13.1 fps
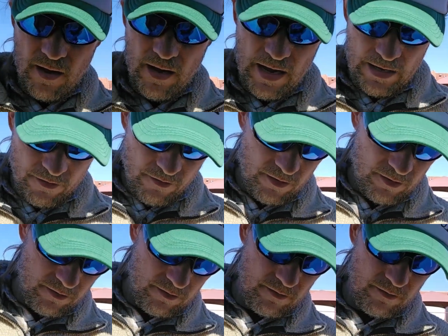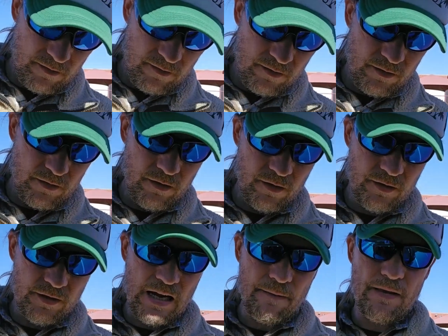and they're in good
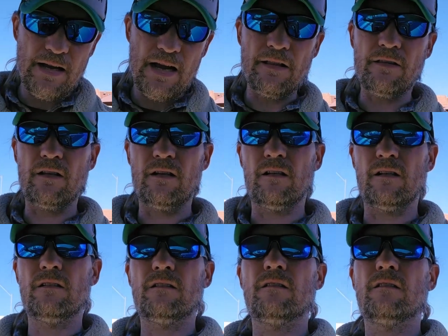shape. They got the little